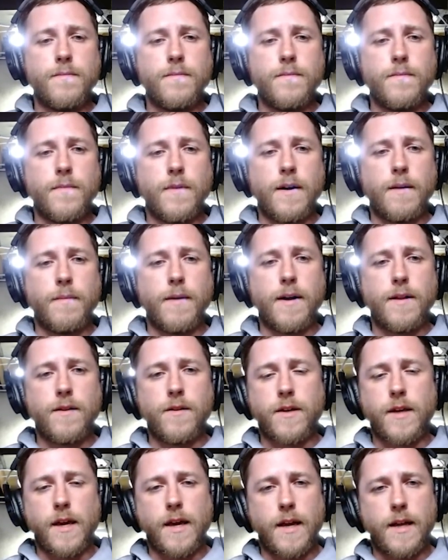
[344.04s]
I'm not
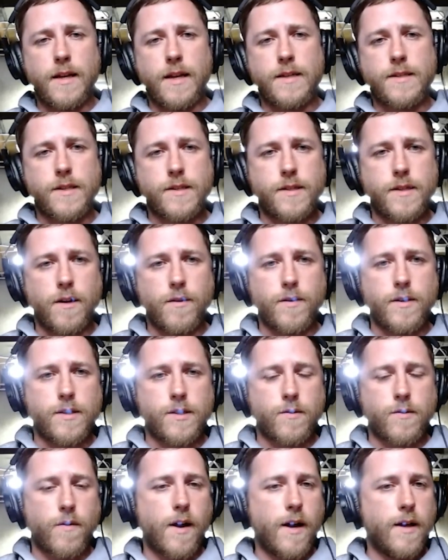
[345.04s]
looking at necessarily
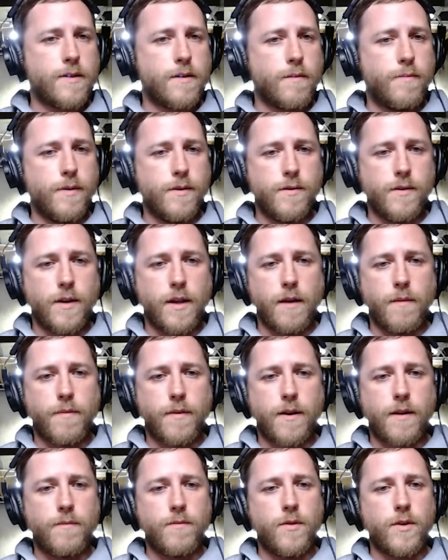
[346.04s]
Soraya's ability,
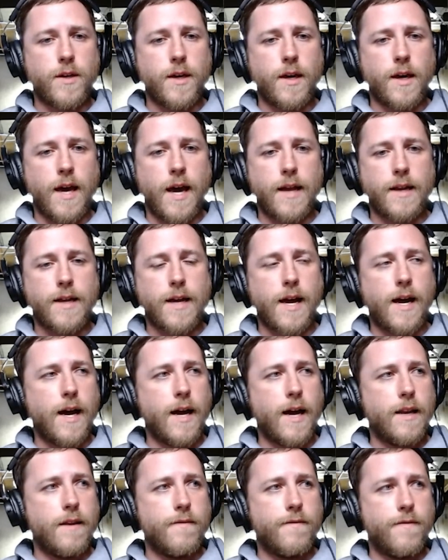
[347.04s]
but I'm looking at
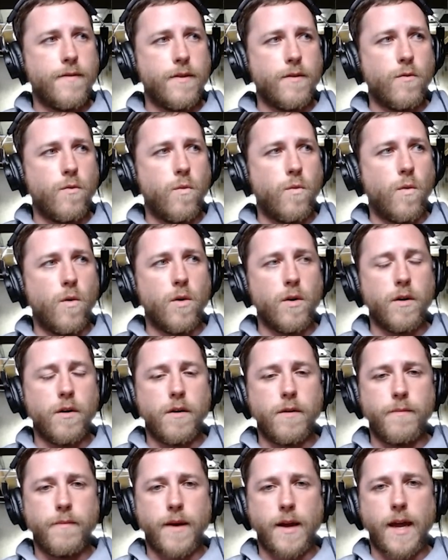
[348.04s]
kind of the
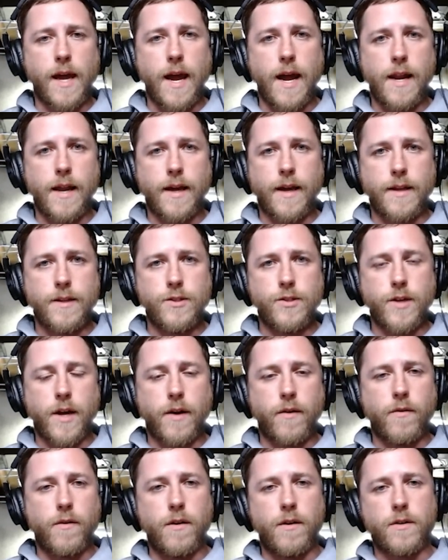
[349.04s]
ward mechanic in
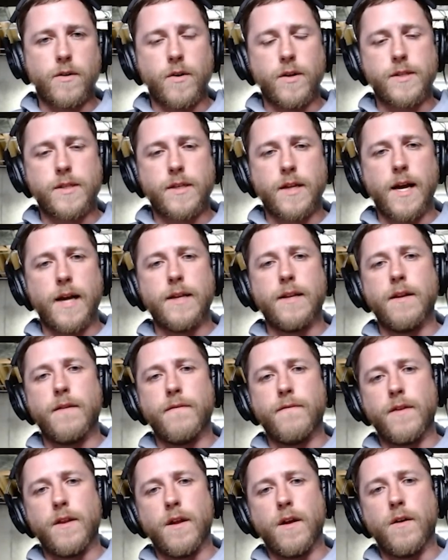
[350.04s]
general. Chris and I did a
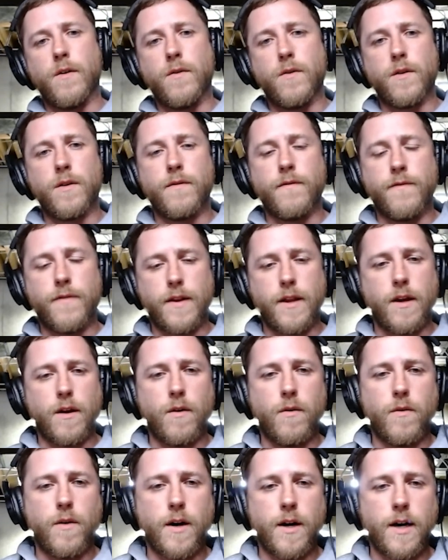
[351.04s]
video
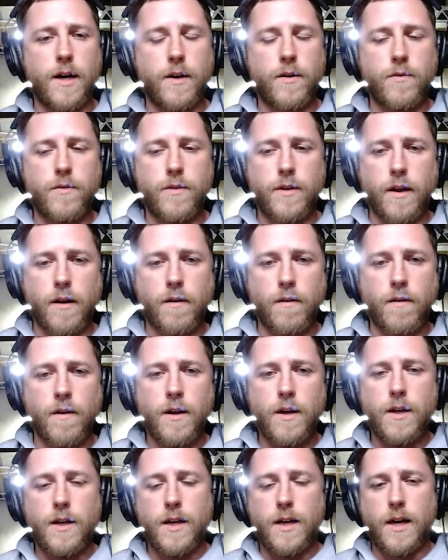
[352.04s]
earlier
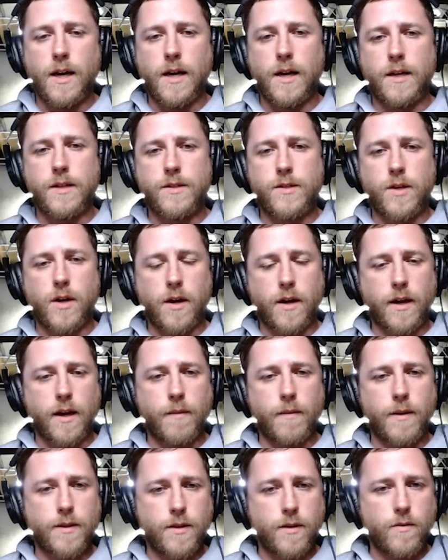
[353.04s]
talking
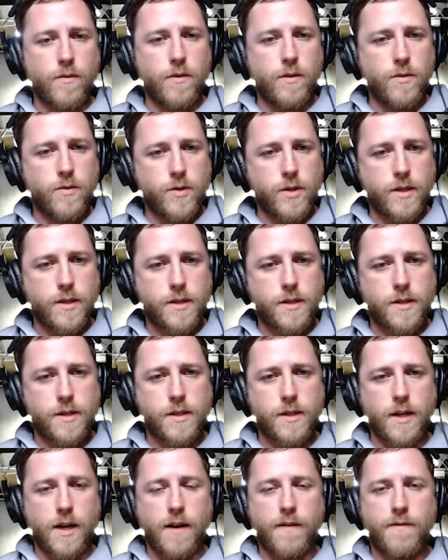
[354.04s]
about the new illusionist
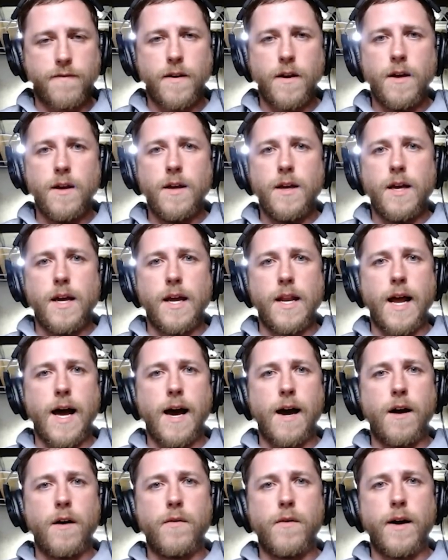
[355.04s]
stuff and
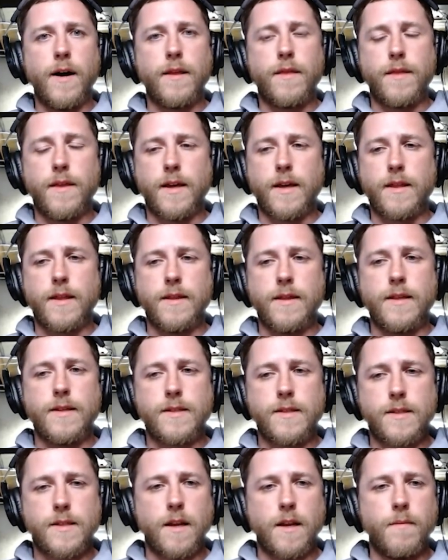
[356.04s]
how I think that this
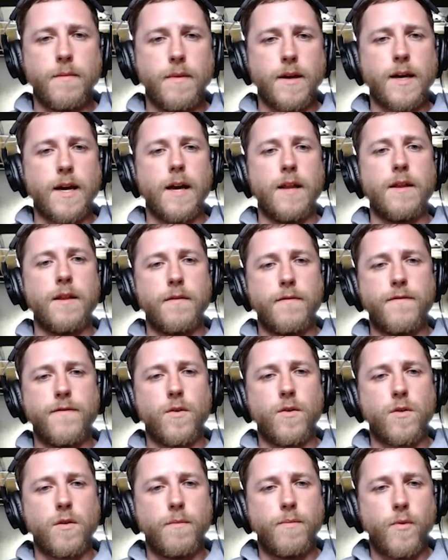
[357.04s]
is going to be kind of the
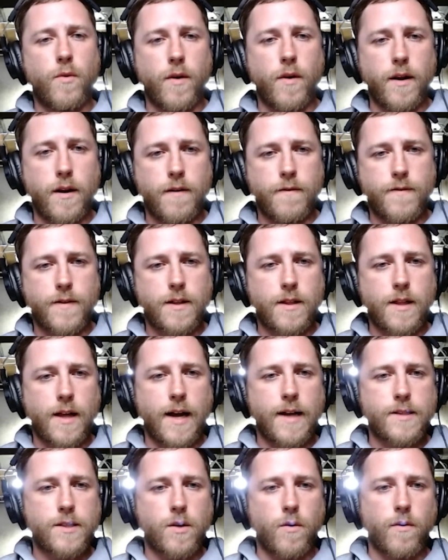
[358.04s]
focal point of the
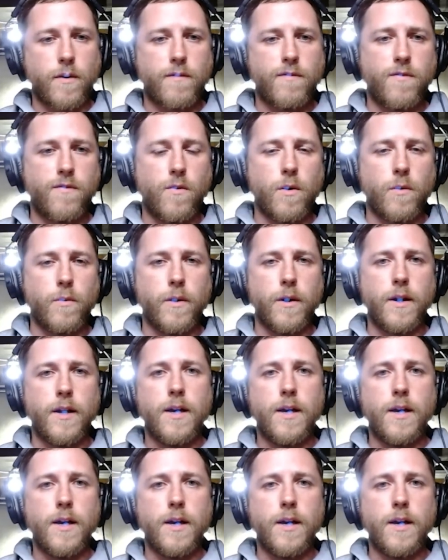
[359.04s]
class going forward.